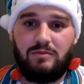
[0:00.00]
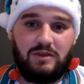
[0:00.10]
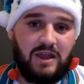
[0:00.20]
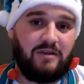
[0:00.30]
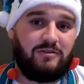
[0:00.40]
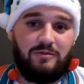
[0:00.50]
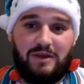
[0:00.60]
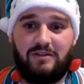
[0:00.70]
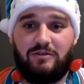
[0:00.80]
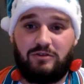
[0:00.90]
Yes, you
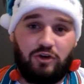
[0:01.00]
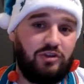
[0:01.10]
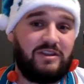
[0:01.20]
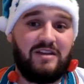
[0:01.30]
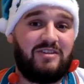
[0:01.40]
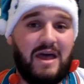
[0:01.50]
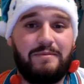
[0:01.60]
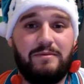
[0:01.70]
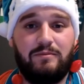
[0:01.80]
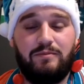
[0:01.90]
made good things
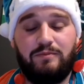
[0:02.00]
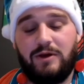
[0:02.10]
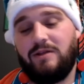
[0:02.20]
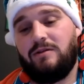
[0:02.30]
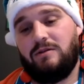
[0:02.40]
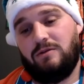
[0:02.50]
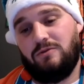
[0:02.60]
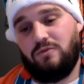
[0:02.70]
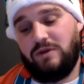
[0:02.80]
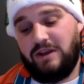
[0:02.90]
happen, but
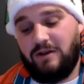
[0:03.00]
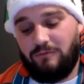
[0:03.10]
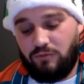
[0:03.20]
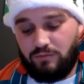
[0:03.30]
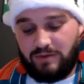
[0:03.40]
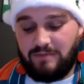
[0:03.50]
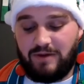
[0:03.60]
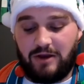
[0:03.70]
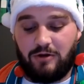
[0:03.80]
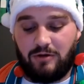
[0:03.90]
we need to be
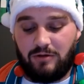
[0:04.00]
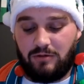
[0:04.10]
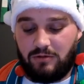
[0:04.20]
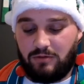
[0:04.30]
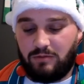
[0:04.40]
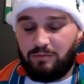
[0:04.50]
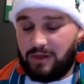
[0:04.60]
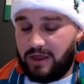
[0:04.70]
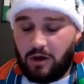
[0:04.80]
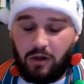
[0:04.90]
better.
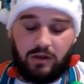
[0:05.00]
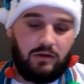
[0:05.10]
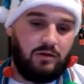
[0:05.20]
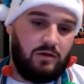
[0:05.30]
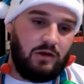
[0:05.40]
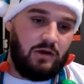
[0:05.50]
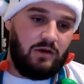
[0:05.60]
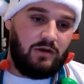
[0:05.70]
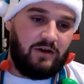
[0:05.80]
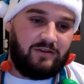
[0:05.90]
Play calling,
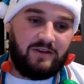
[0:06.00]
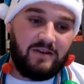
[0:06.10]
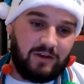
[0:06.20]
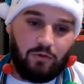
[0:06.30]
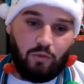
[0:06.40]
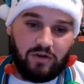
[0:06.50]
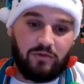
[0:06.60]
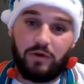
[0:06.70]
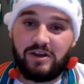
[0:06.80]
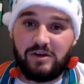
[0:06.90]
assessing
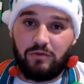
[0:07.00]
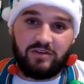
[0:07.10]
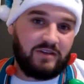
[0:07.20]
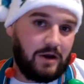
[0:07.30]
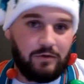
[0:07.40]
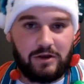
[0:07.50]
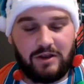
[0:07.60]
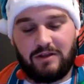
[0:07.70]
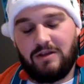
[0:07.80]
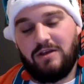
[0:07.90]
what's working, what's not working.